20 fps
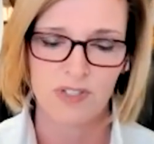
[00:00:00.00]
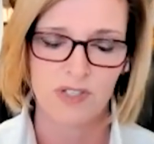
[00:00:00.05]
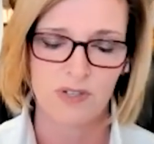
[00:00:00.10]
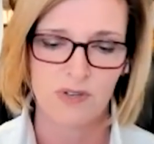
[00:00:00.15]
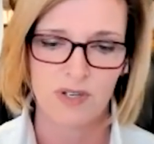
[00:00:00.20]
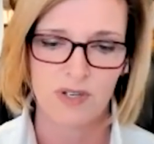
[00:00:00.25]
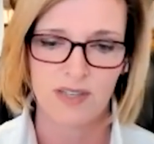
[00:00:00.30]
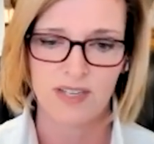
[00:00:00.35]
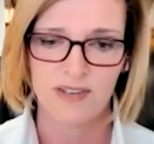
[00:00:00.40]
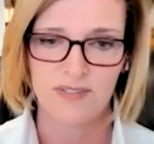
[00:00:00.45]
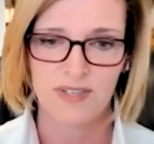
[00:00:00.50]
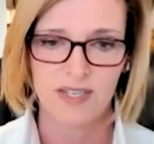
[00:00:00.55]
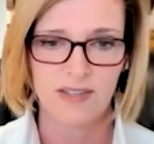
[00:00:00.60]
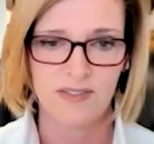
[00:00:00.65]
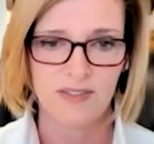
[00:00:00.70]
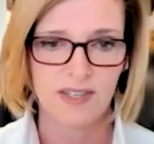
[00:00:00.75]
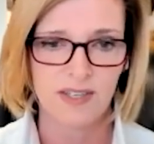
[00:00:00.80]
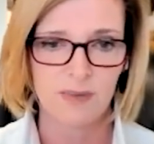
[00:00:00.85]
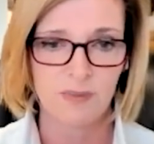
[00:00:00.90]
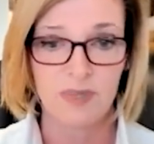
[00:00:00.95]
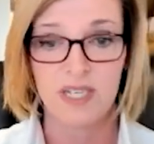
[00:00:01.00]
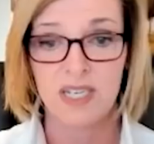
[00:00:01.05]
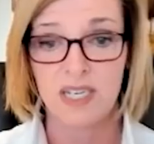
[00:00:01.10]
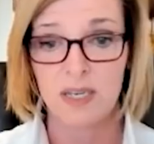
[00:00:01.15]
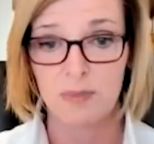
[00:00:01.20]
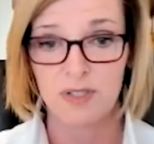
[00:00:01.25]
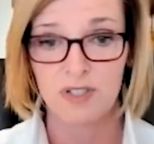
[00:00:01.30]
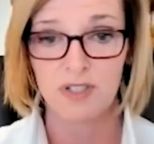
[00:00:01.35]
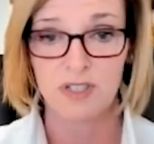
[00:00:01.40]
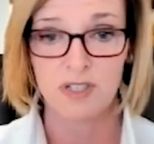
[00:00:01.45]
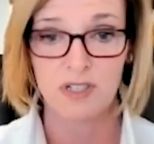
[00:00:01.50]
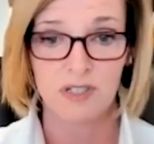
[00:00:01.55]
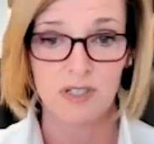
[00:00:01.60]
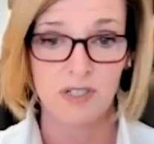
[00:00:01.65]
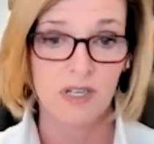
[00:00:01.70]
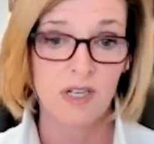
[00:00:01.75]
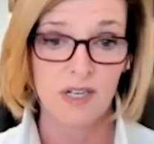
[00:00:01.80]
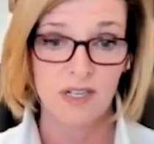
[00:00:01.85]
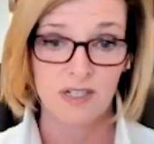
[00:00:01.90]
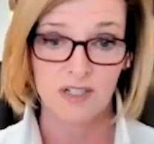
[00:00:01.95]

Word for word: So I love it. And then being able to